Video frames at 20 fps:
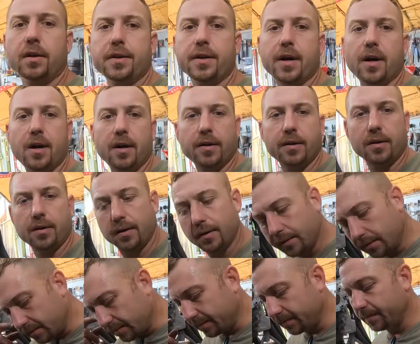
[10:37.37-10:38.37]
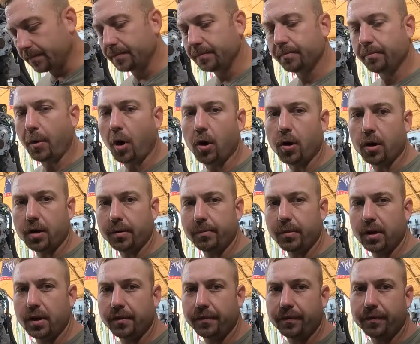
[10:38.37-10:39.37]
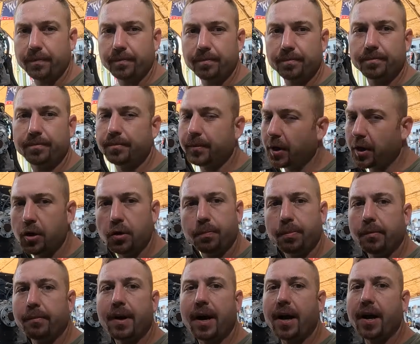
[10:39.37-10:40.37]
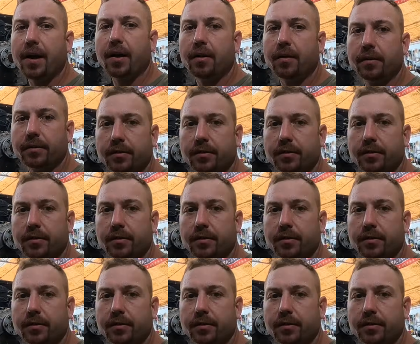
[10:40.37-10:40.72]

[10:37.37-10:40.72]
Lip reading: yonder and mark them up and hoop them out.